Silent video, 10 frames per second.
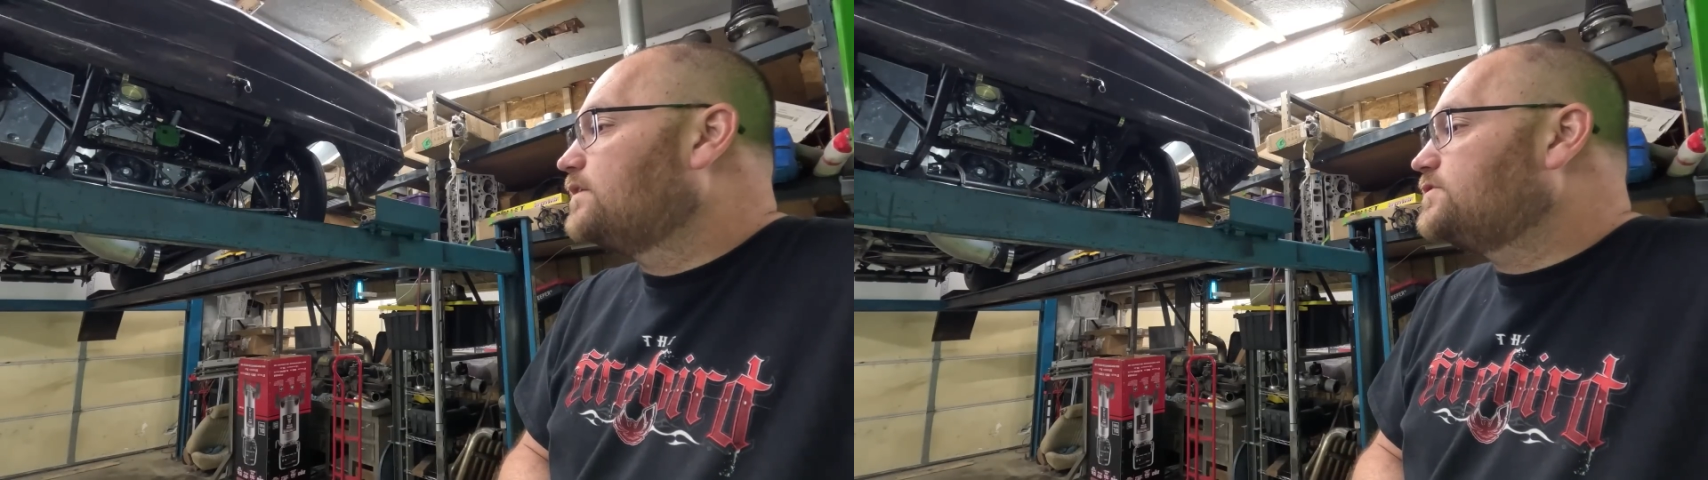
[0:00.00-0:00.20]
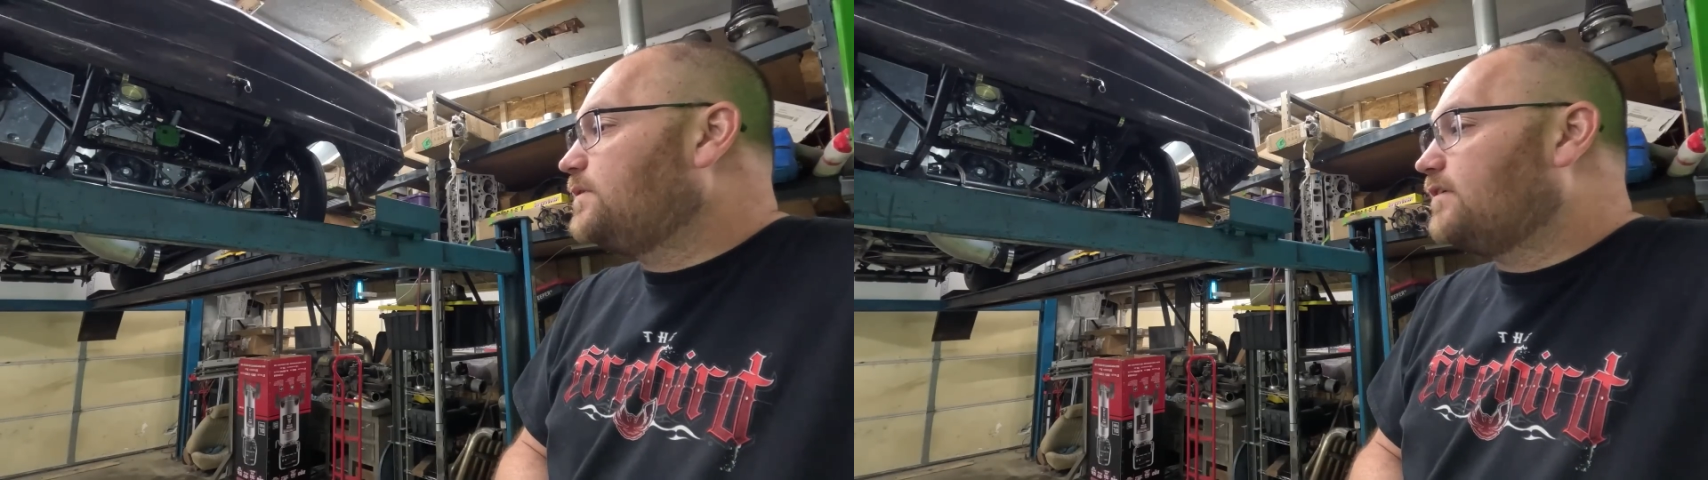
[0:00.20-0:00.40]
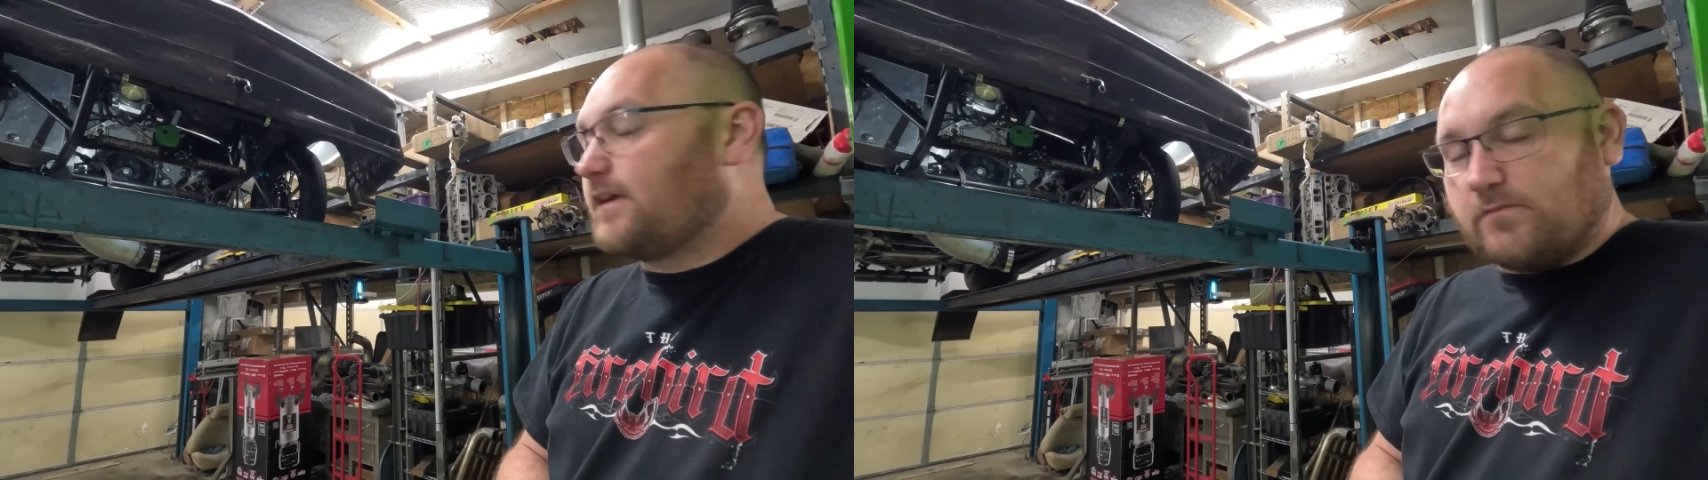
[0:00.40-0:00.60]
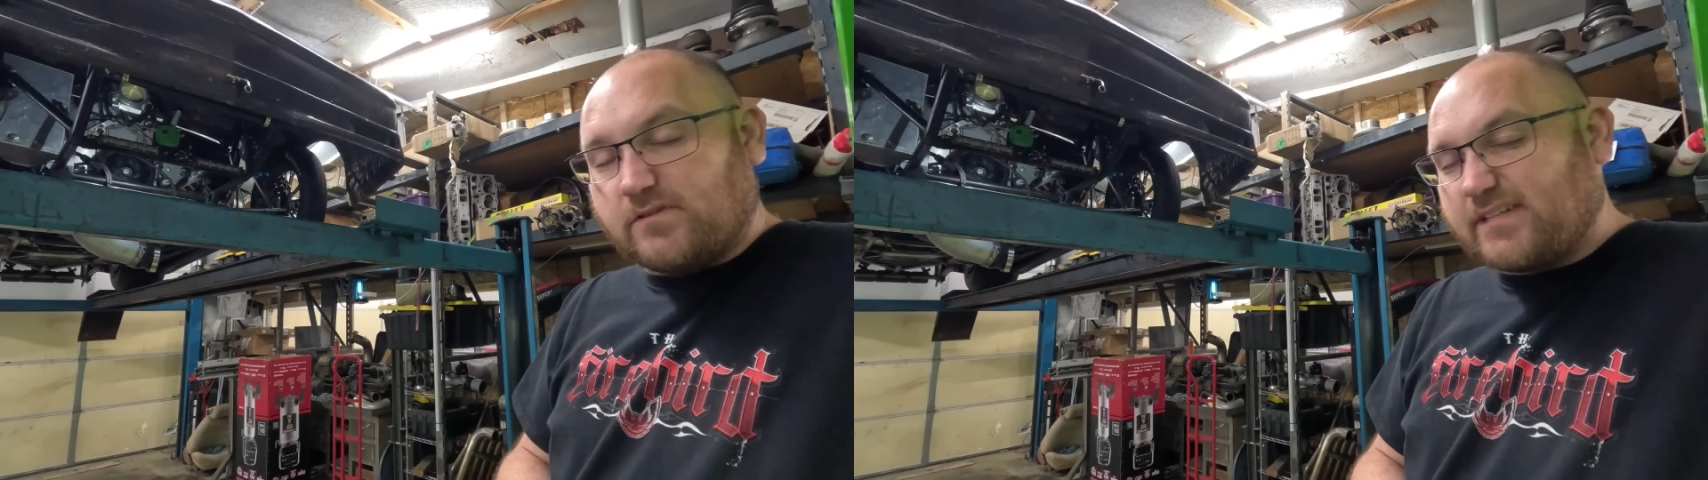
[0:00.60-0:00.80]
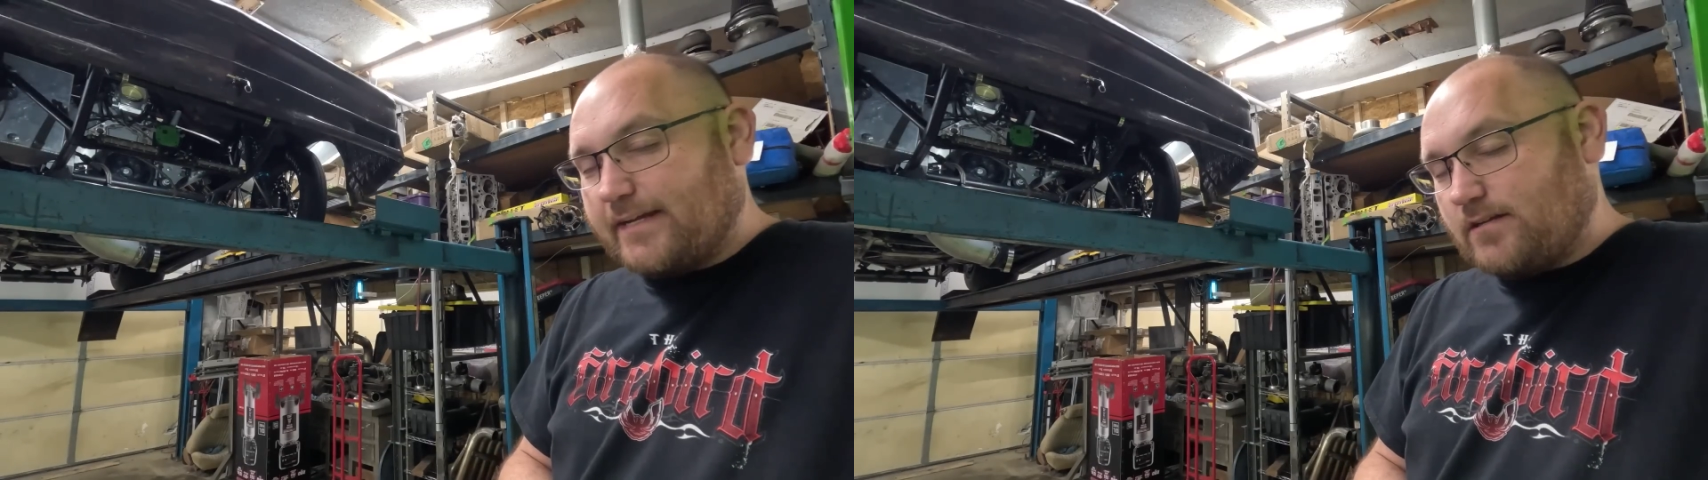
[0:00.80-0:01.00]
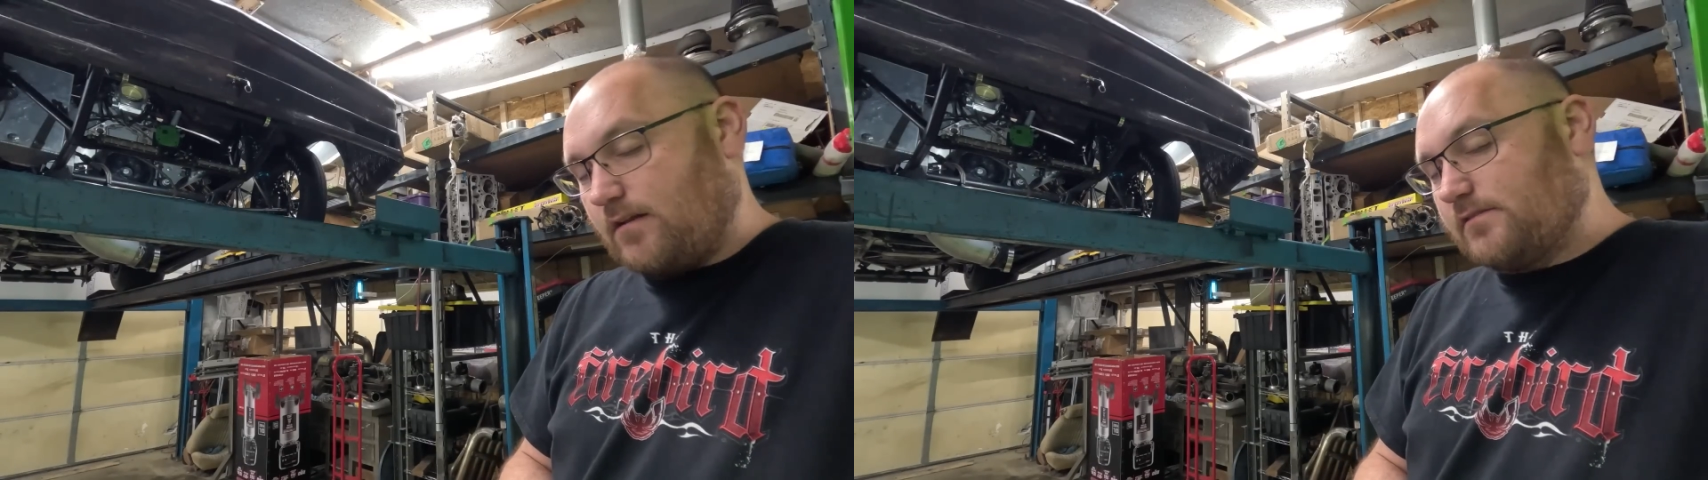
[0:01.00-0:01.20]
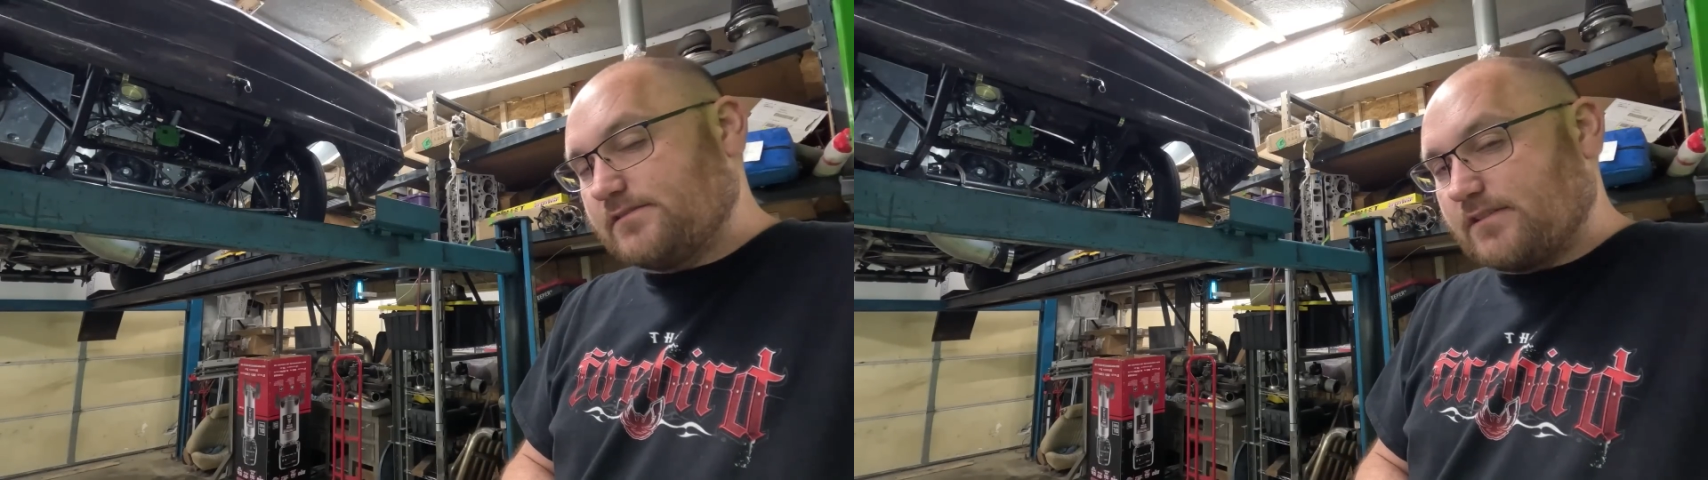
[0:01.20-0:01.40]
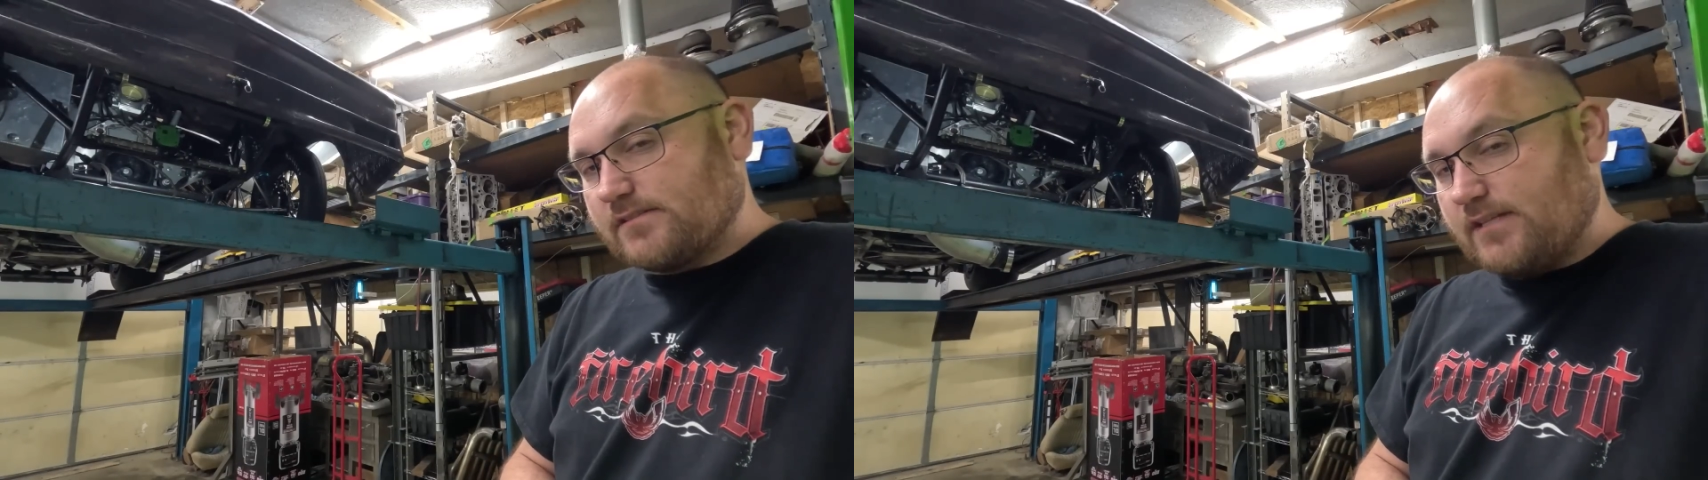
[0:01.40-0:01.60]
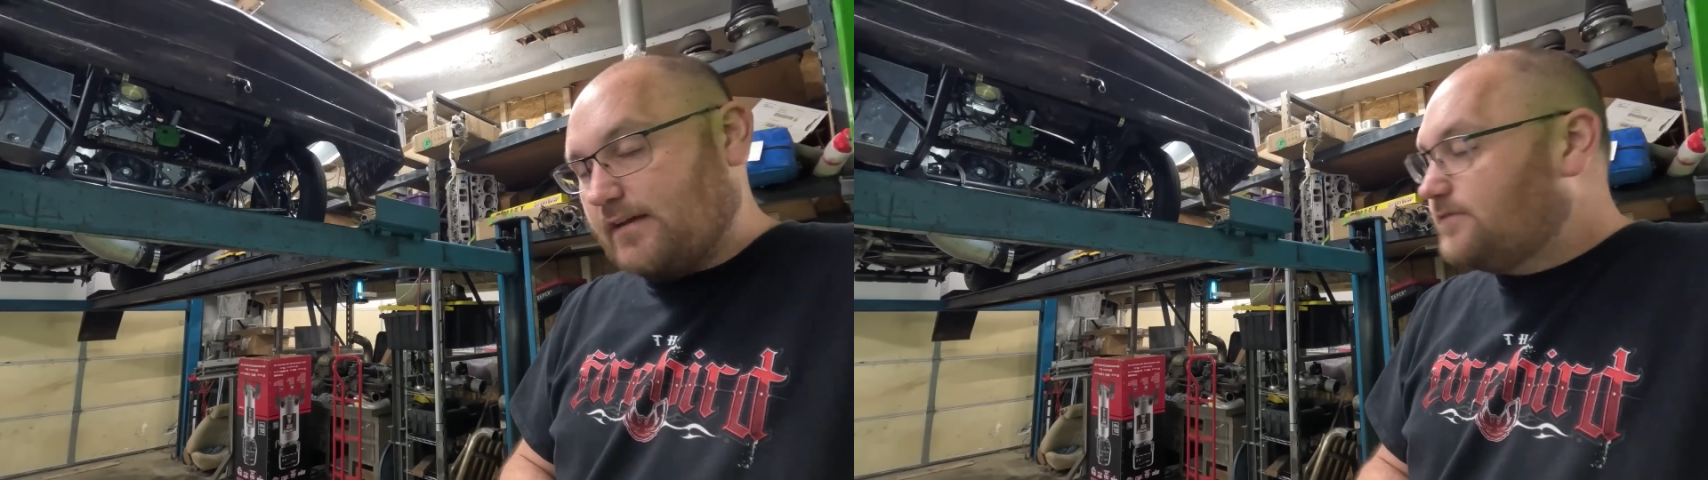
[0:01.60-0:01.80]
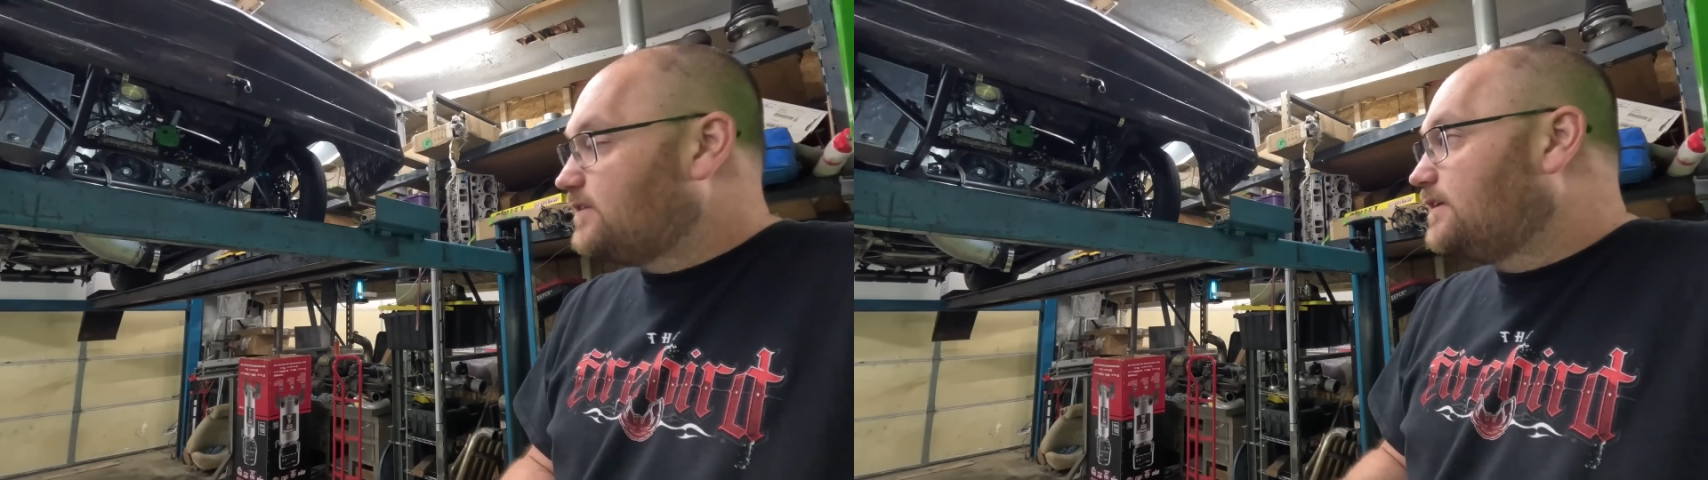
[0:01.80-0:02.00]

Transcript: so we don't get real tight tolerances on stuff.